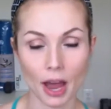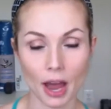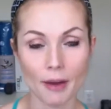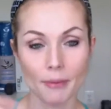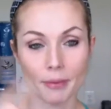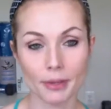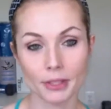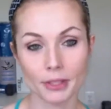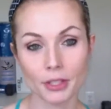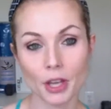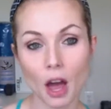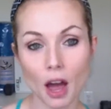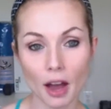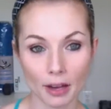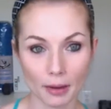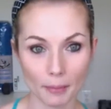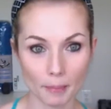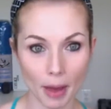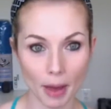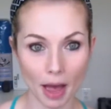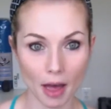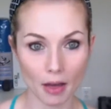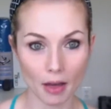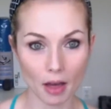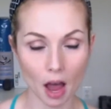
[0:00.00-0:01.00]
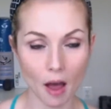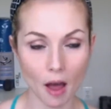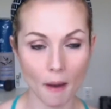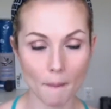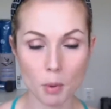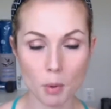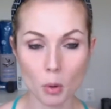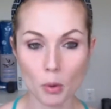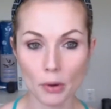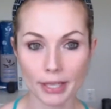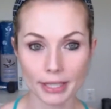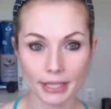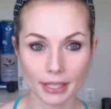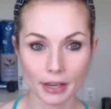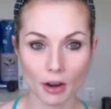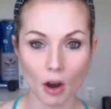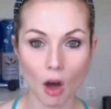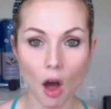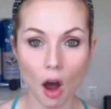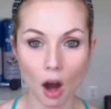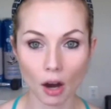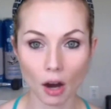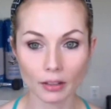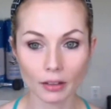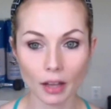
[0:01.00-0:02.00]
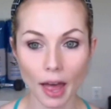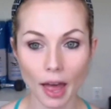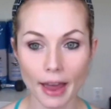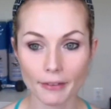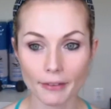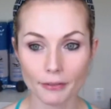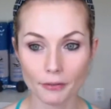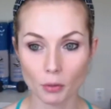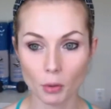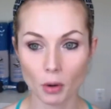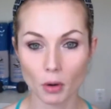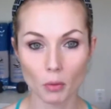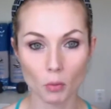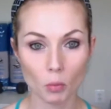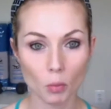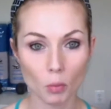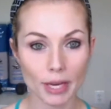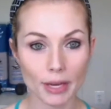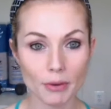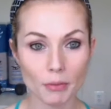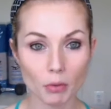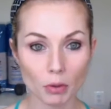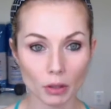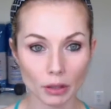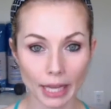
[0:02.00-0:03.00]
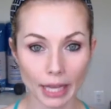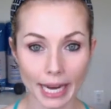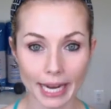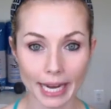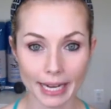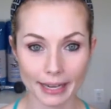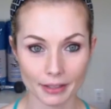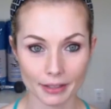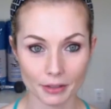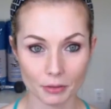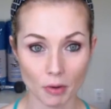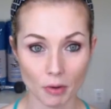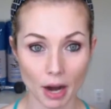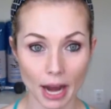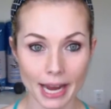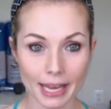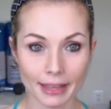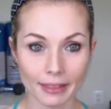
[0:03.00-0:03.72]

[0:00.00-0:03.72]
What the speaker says: I would talk about points in our life where we related, right?